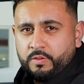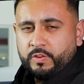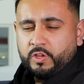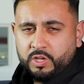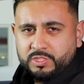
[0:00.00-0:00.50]

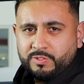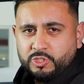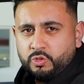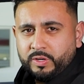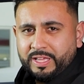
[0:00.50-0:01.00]
Hopefully you guys have
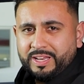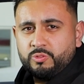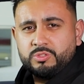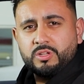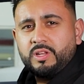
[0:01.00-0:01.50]
enjoyed it
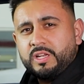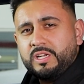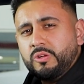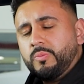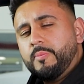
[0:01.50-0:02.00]
and also learned
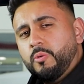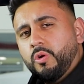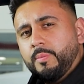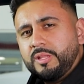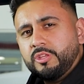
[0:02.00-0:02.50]
a little bit
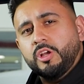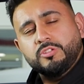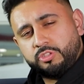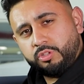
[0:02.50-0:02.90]
more about the Ghost